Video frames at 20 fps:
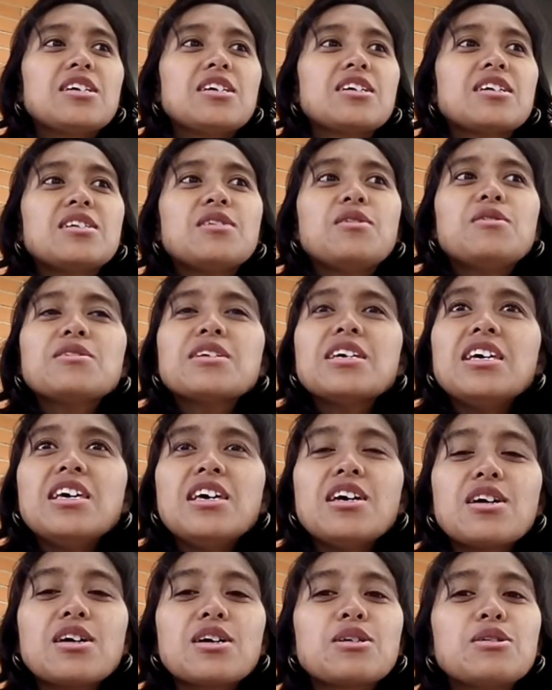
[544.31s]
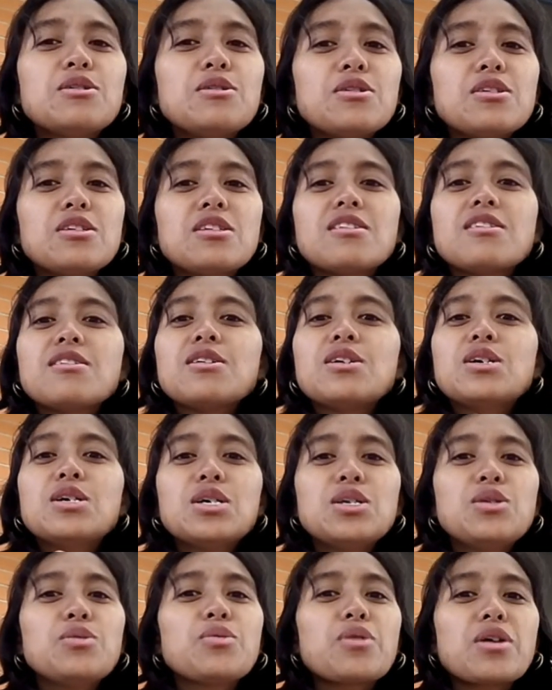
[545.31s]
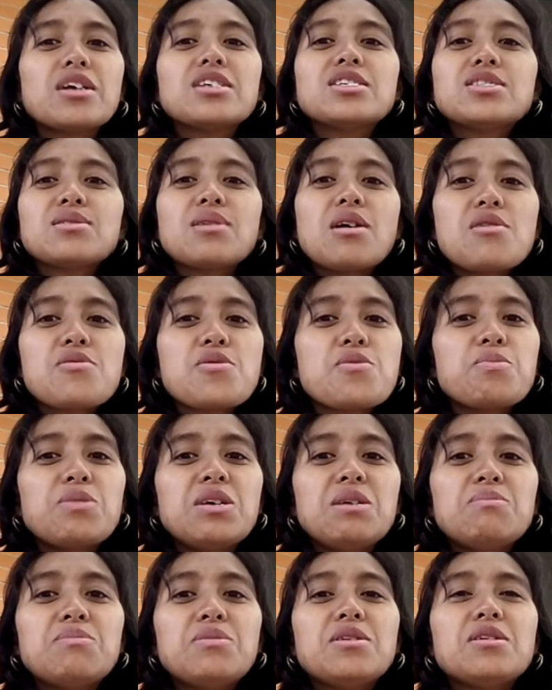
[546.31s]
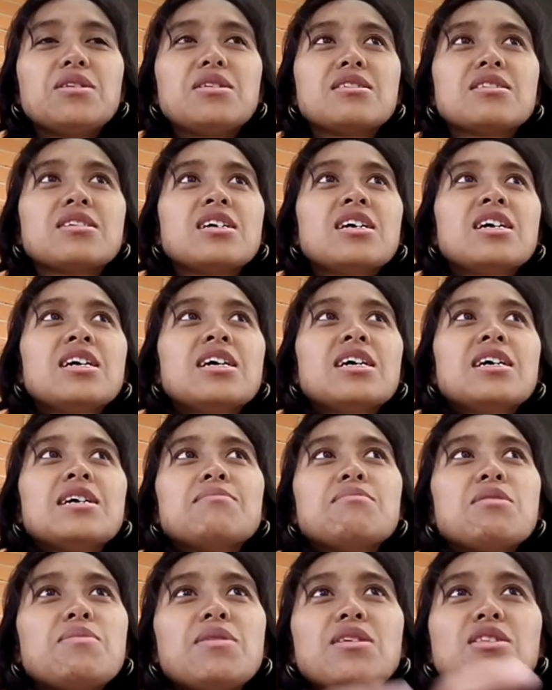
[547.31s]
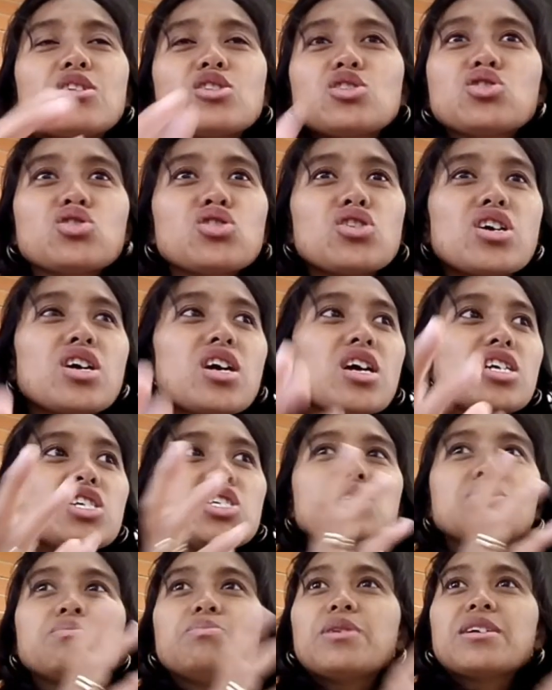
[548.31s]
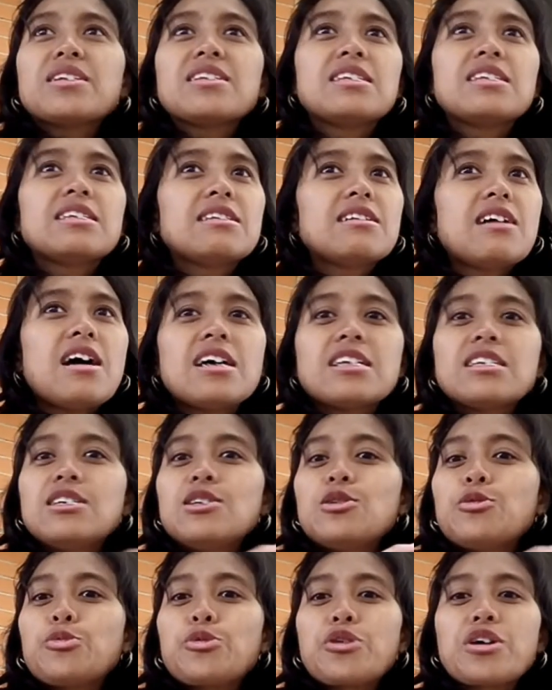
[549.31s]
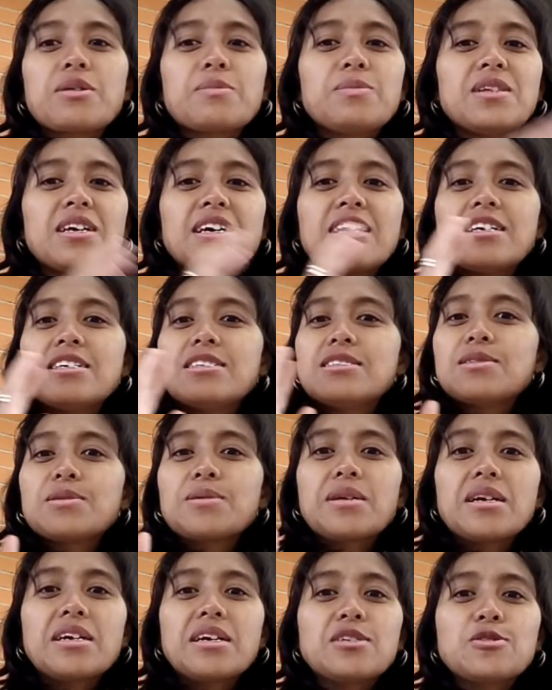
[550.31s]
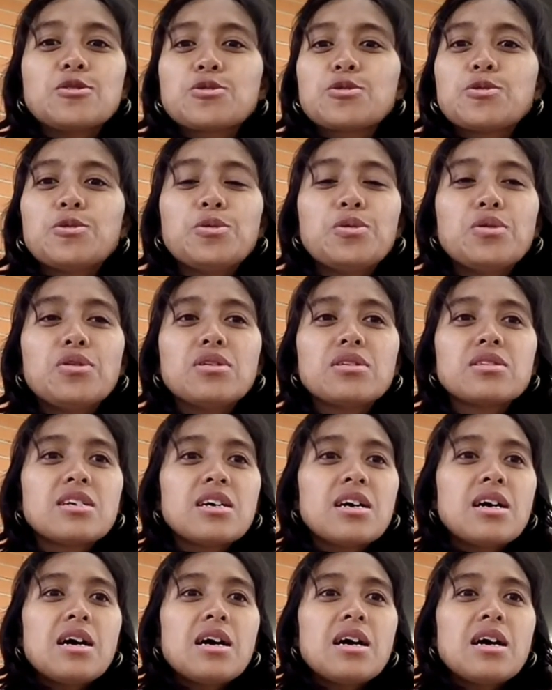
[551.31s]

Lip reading: You can only hear good words to other people, maybe in the church, but not in the workplace or in a school.